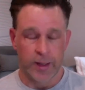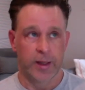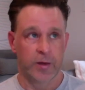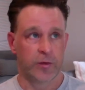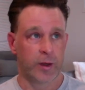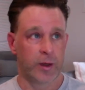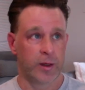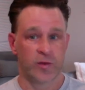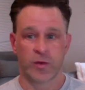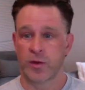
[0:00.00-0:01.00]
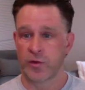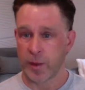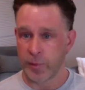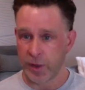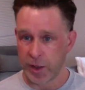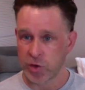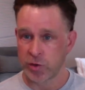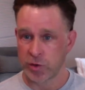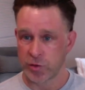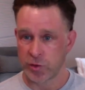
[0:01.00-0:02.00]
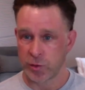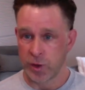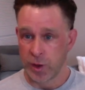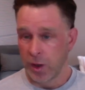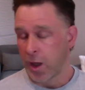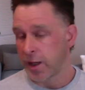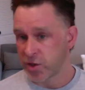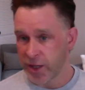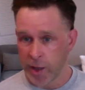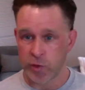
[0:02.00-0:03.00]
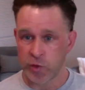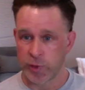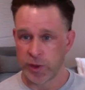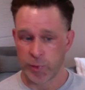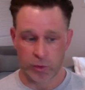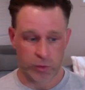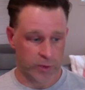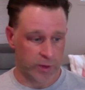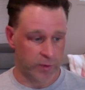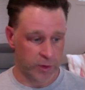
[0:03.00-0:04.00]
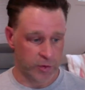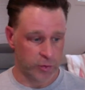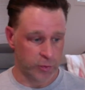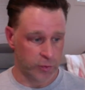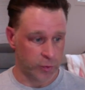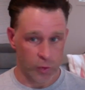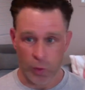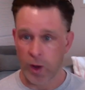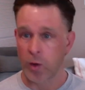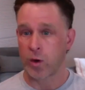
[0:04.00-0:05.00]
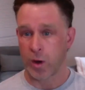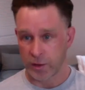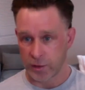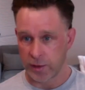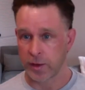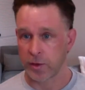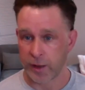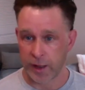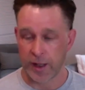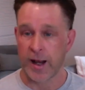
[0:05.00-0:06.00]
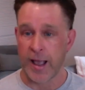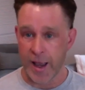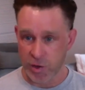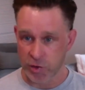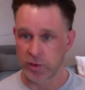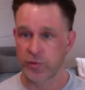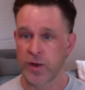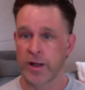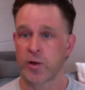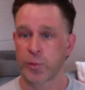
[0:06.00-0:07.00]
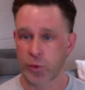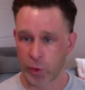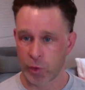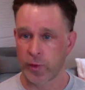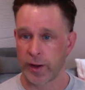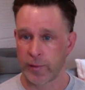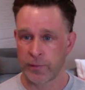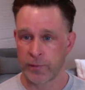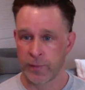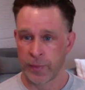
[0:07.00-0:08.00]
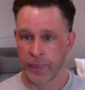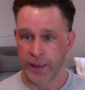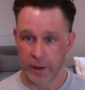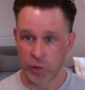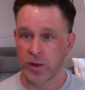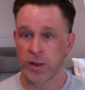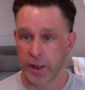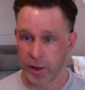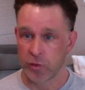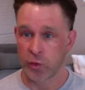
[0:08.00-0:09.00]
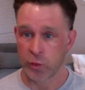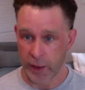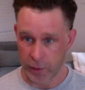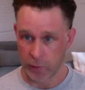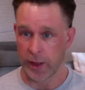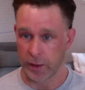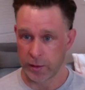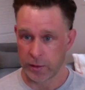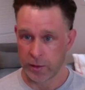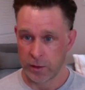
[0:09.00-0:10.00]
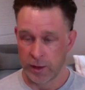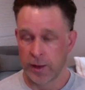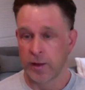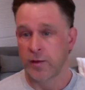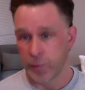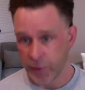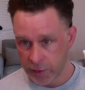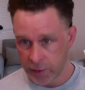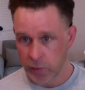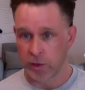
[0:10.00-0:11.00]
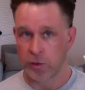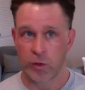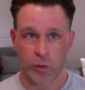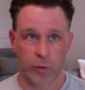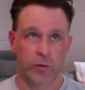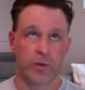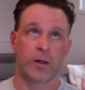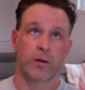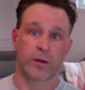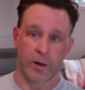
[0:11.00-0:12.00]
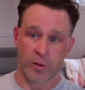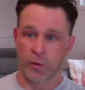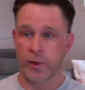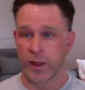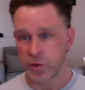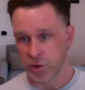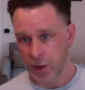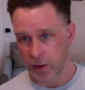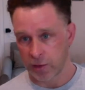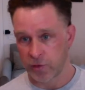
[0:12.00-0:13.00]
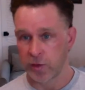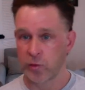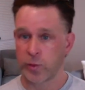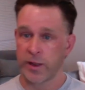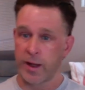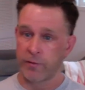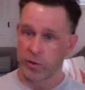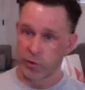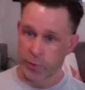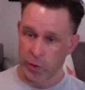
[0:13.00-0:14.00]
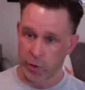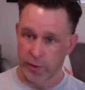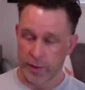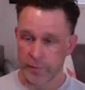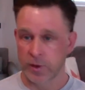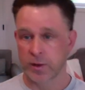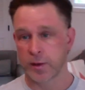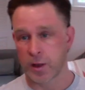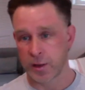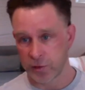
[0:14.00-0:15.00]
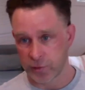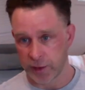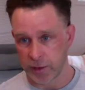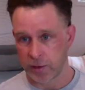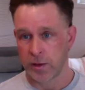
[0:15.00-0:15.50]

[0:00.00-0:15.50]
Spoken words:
It's a dissemination issue. I challenge people who have an issue to go out onto the internet and actually find a program that you can get into right away. Typically what you do is you get a letter from HR. It says, we have this program. Click on this link.